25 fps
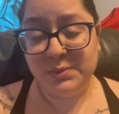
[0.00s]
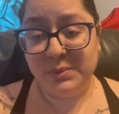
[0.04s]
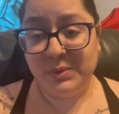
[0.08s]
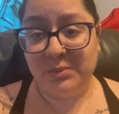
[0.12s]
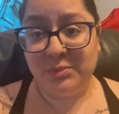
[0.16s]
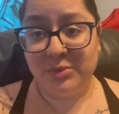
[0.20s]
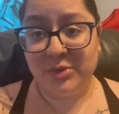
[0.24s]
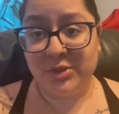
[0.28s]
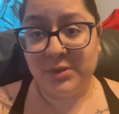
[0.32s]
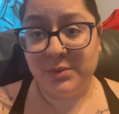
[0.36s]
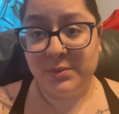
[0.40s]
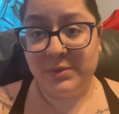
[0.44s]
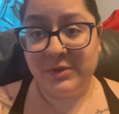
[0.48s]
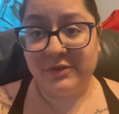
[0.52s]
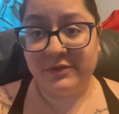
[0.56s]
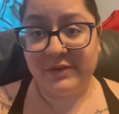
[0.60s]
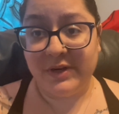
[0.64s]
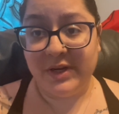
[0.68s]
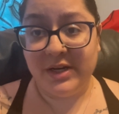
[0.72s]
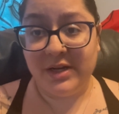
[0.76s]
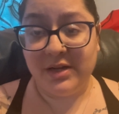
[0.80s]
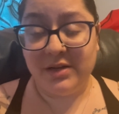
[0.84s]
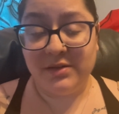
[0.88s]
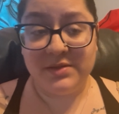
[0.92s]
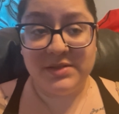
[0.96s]
what I'm working with
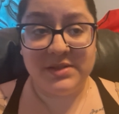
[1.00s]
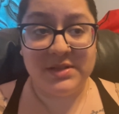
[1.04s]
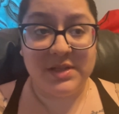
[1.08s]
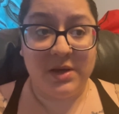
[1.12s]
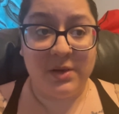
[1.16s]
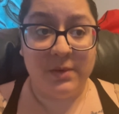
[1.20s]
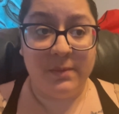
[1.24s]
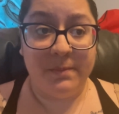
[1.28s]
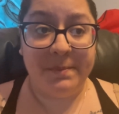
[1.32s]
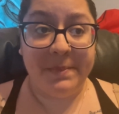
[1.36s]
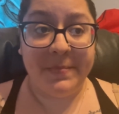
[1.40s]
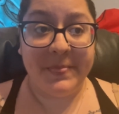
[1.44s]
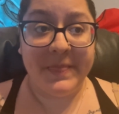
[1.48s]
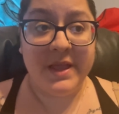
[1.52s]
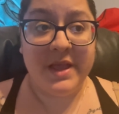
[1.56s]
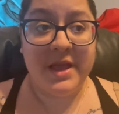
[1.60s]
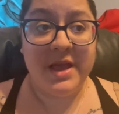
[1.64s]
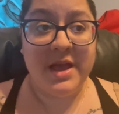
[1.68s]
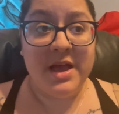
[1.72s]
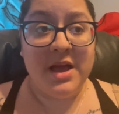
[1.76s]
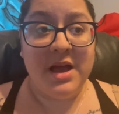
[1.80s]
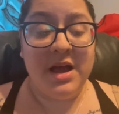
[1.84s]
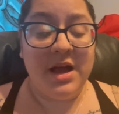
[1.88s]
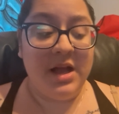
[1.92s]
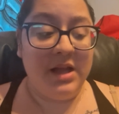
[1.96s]
right now. So
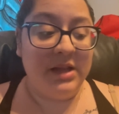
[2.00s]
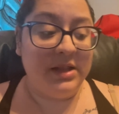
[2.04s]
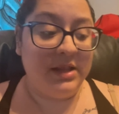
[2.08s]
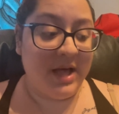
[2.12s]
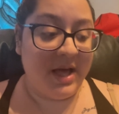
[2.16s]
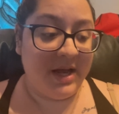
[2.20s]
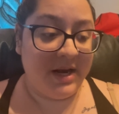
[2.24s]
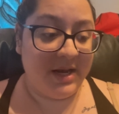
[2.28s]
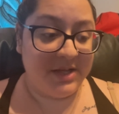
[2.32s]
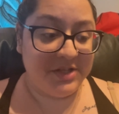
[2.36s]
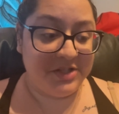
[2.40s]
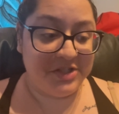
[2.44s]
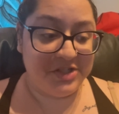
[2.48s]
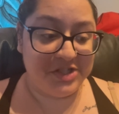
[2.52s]
a lot has